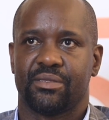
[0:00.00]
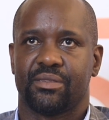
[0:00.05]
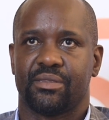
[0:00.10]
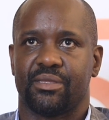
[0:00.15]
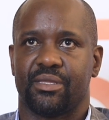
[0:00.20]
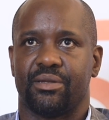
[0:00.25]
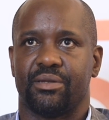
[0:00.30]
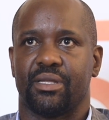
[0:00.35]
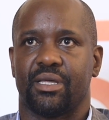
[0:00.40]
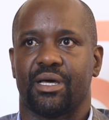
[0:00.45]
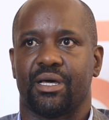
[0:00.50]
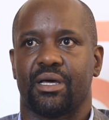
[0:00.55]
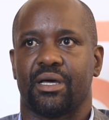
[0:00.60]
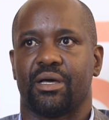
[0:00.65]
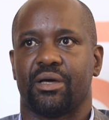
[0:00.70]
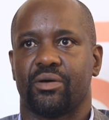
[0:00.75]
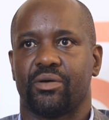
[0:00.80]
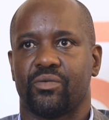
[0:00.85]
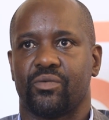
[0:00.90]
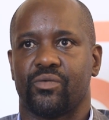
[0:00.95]
Then
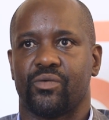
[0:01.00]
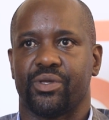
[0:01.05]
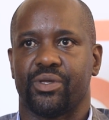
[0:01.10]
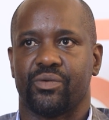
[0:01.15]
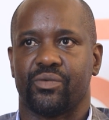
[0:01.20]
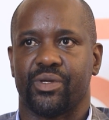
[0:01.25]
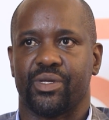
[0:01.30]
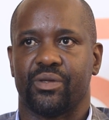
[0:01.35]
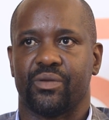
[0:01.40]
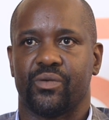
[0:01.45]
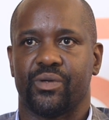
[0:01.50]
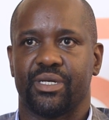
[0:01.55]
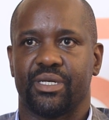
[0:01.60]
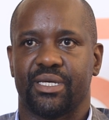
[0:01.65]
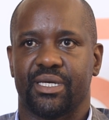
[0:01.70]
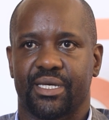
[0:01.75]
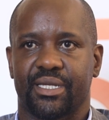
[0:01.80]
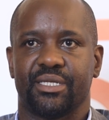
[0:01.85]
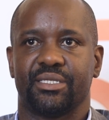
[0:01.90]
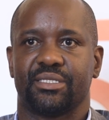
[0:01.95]
we
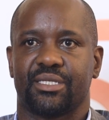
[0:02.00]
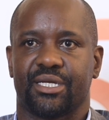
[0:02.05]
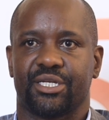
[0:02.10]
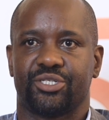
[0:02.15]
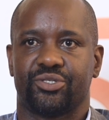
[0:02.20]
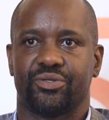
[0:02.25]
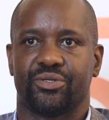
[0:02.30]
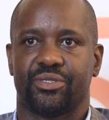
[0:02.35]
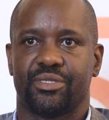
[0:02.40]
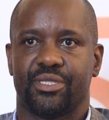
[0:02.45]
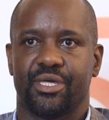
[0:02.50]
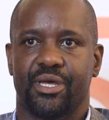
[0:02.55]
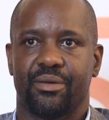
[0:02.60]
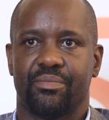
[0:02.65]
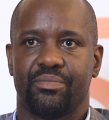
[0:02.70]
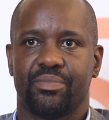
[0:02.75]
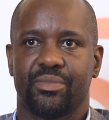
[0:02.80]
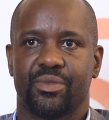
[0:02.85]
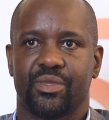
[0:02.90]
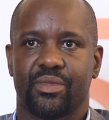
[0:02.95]
get in touch with
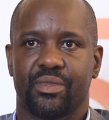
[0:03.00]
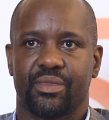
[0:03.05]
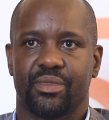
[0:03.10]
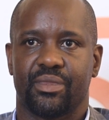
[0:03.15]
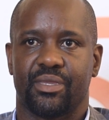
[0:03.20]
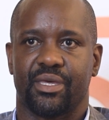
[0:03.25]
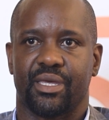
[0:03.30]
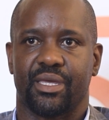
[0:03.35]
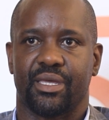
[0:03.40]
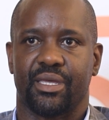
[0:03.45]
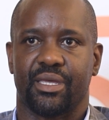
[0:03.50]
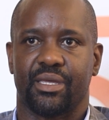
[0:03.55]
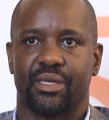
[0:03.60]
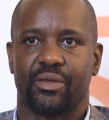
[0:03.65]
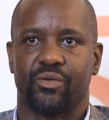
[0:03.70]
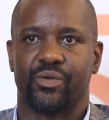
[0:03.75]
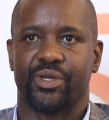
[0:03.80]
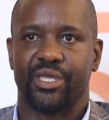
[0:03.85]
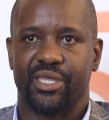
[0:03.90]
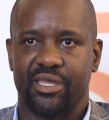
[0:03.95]
them.
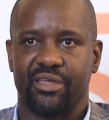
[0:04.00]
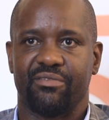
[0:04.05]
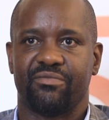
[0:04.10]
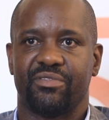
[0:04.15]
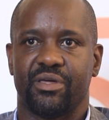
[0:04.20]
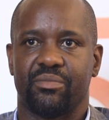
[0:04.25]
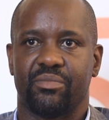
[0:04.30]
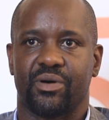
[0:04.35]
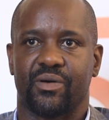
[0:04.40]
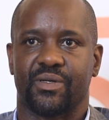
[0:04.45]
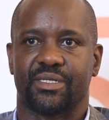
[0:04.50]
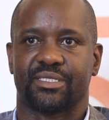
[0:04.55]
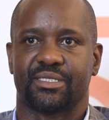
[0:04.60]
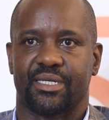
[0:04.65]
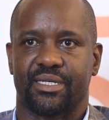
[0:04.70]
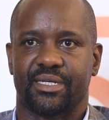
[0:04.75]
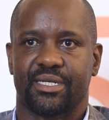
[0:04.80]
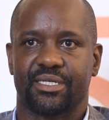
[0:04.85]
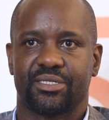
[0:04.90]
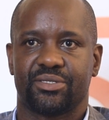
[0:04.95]
We give them our
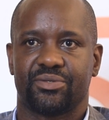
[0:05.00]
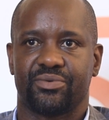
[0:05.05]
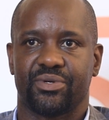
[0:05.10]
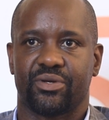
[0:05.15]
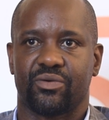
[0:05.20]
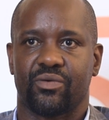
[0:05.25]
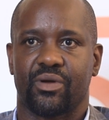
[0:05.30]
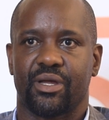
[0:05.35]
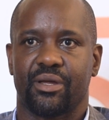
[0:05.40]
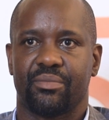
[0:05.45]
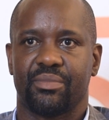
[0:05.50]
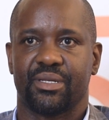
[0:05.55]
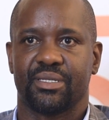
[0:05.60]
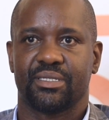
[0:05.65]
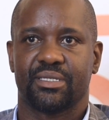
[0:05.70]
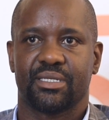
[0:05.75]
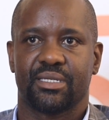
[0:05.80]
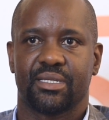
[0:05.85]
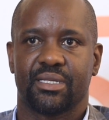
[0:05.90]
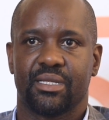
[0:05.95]
standards
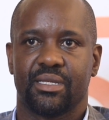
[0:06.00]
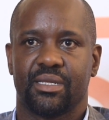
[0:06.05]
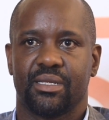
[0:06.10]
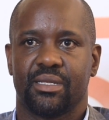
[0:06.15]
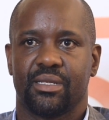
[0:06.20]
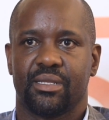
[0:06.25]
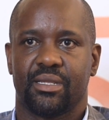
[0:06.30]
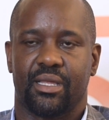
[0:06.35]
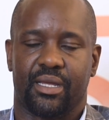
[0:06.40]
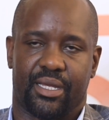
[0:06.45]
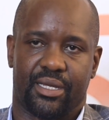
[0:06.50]
requirements. Like